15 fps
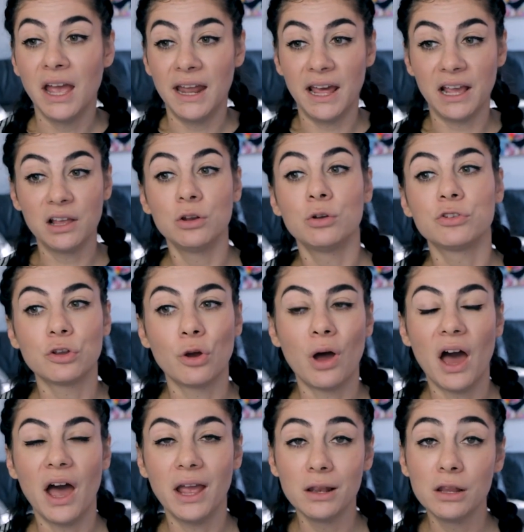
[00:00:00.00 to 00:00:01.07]
And I can also
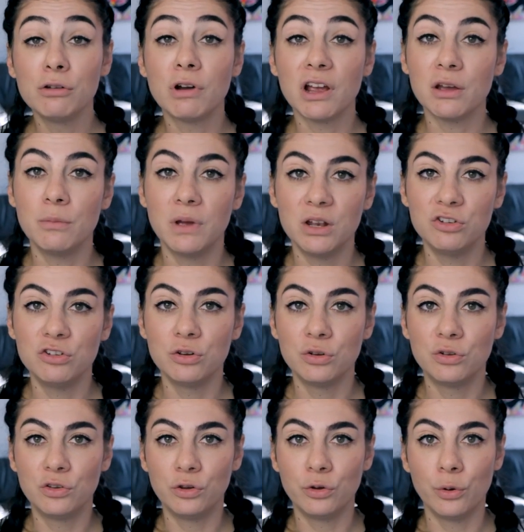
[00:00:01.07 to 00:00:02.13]
highly recommend
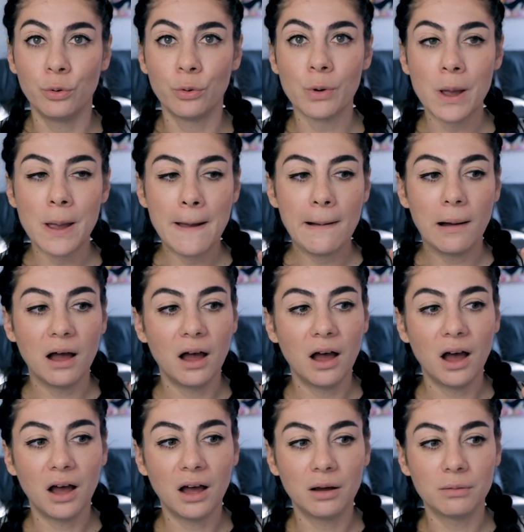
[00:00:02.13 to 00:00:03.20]
you to
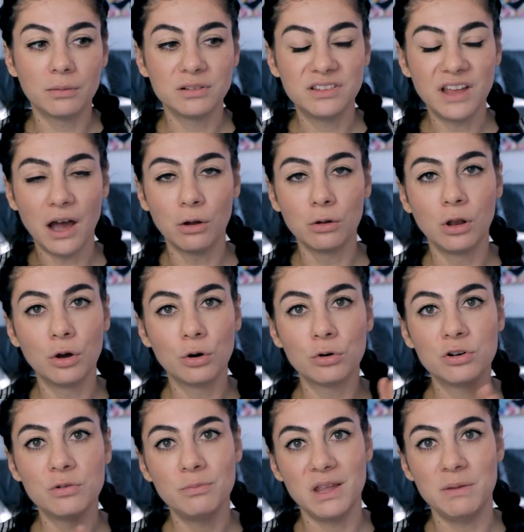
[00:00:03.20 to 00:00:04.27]
uh,
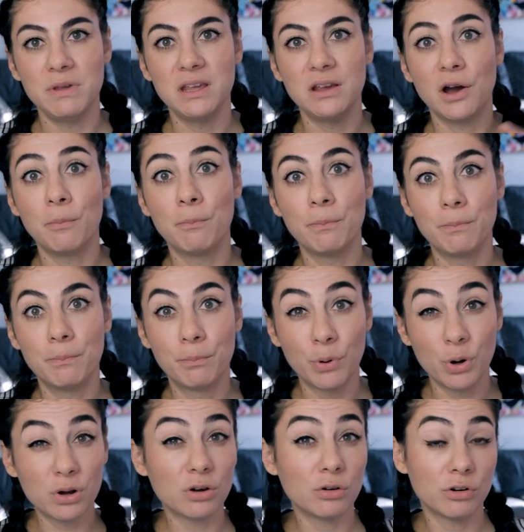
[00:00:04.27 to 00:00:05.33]
download maybe a
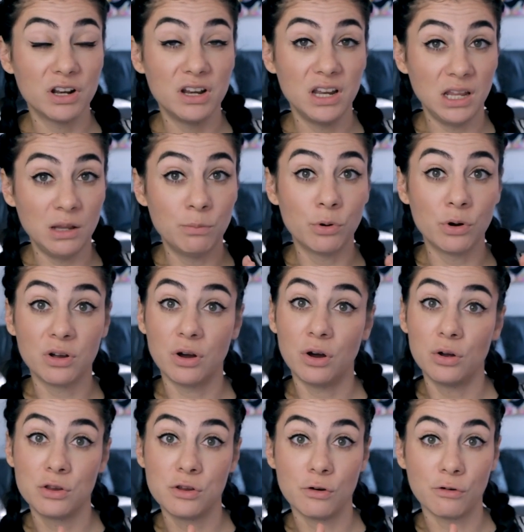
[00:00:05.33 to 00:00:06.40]
book or an ebook
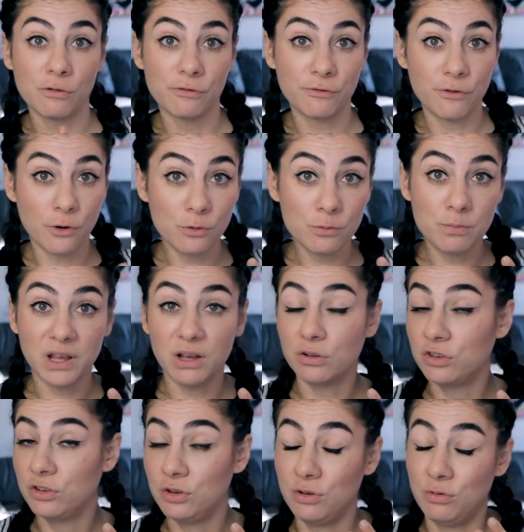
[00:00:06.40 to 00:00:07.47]
on your phone
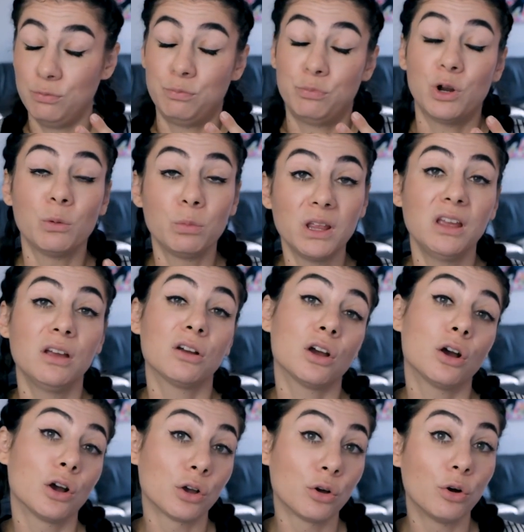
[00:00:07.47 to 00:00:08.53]
because you probably
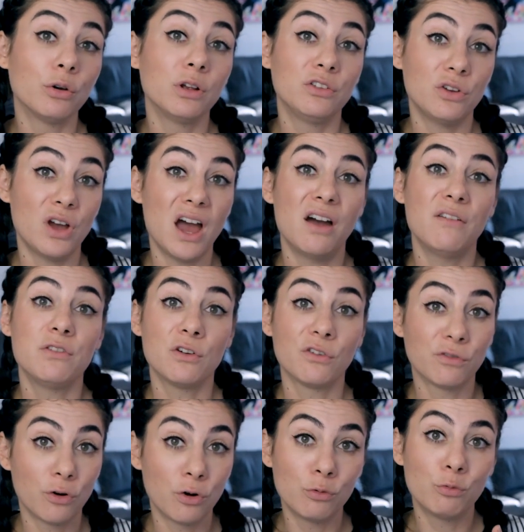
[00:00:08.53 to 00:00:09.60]
are going to have your
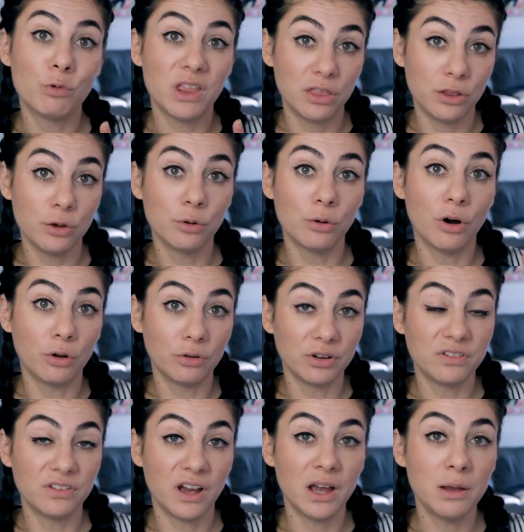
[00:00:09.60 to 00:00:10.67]
phone with you all
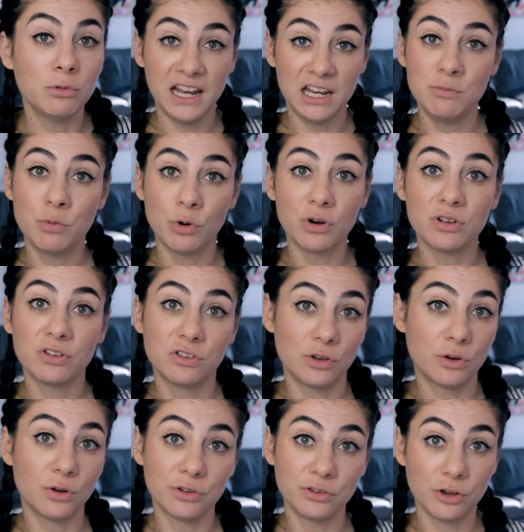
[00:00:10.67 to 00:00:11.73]
the time. Any book,
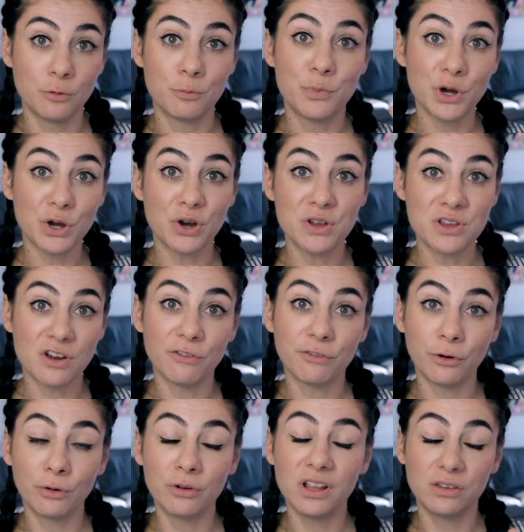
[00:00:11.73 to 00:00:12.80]
so also a book on your
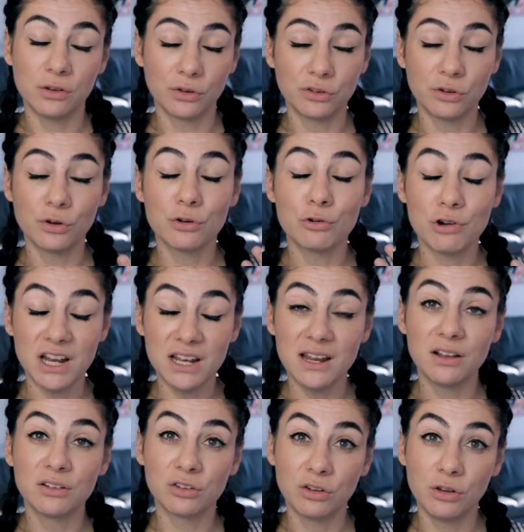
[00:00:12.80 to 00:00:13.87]
phone is also a
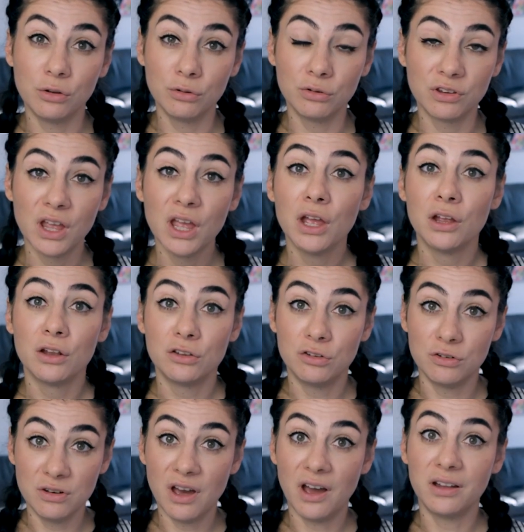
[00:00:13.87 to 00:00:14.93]
great excuse
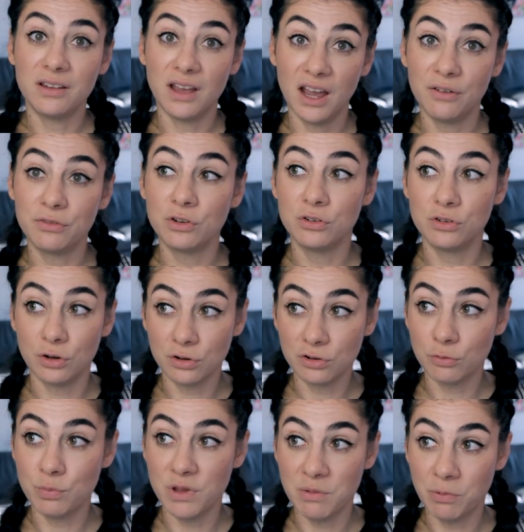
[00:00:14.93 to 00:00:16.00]
to not have to
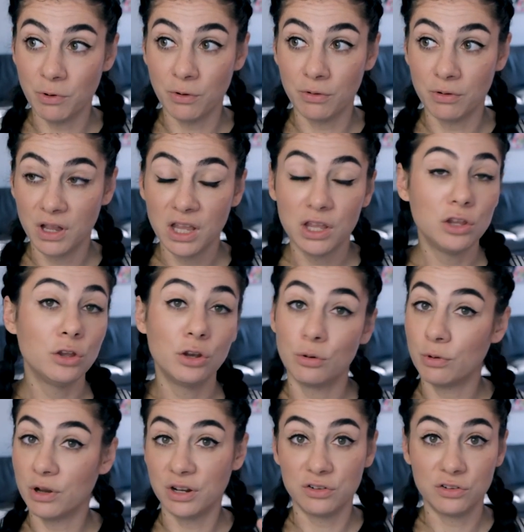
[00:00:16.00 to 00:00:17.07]
talk to people you
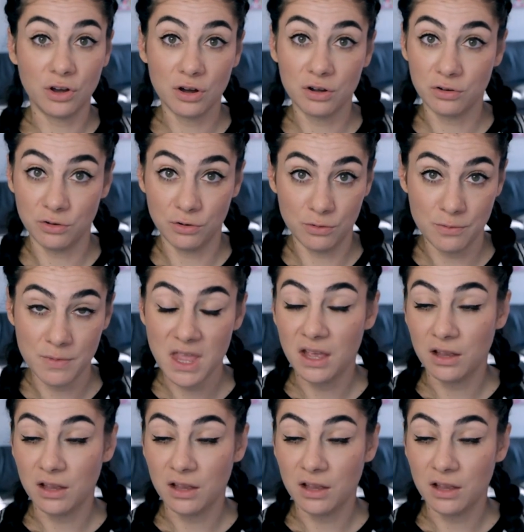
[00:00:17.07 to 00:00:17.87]
don't want to talk to.